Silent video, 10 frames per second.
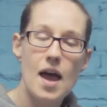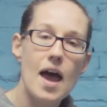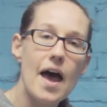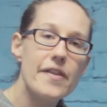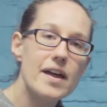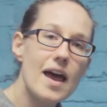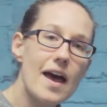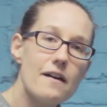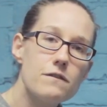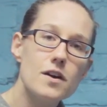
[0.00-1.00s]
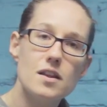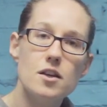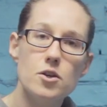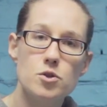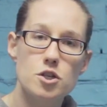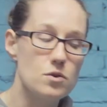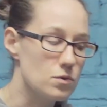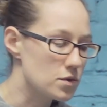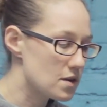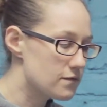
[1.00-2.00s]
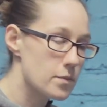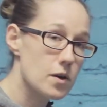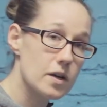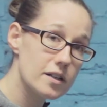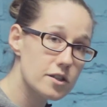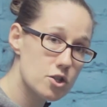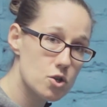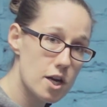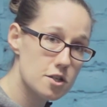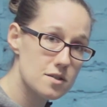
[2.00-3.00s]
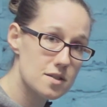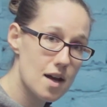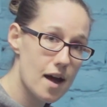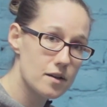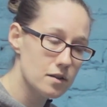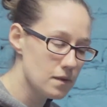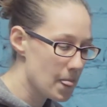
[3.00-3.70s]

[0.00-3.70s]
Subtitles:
And then everything you choose, from your illustration style,